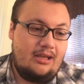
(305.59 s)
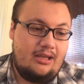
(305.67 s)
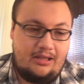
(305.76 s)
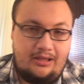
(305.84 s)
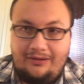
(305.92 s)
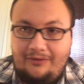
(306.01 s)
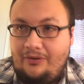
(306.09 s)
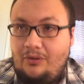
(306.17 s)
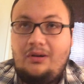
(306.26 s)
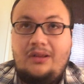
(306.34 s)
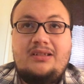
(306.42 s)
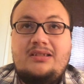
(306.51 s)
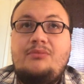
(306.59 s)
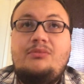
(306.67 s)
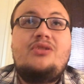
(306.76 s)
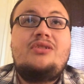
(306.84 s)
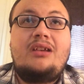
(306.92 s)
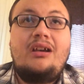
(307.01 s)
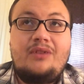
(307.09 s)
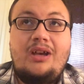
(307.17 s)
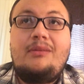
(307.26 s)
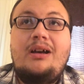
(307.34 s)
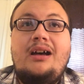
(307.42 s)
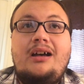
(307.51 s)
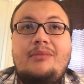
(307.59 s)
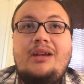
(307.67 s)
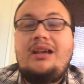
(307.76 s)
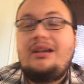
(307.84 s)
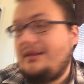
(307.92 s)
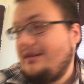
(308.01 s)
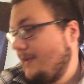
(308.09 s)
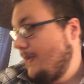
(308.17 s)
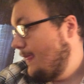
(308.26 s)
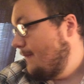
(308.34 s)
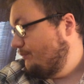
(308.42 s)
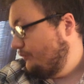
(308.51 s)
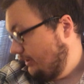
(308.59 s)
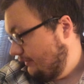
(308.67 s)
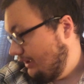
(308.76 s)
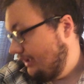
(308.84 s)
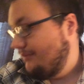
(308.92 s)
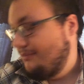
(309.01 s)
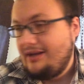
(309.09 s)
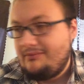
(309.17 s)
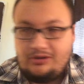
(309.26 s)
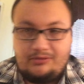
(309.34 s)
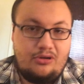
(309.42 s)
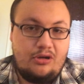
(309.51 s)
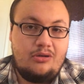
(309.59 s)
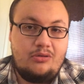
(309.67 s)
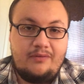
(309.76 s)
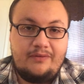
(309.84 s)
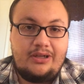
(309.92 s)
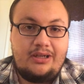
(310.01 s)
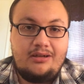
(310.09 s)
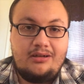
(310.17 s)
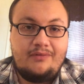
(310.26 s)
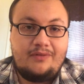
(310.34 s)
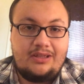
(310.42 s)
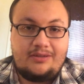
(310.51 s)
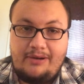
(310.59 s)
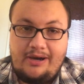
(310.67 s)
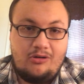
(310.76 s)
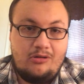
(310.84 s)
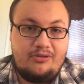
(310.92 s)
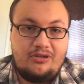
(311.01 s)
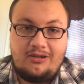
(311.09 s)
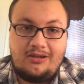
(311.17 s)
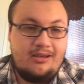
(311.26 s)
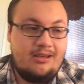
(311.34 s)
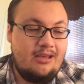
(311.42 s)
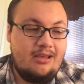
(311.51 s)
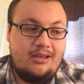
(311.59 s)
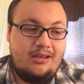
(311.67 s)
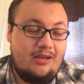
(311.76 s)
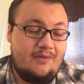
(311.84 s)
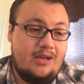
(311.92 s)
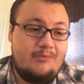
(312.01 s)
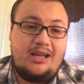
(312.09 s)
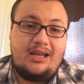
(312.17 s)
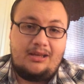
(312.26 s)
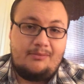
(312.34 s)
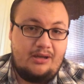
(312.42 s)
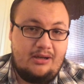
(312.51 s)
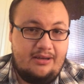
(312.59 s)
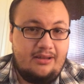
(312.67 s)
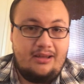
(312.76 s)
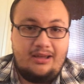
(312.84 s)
If I want to listen to music, I've got my iMac, I've got the MacBook Pro over here, I've got the PowerBook, I've got my iPod.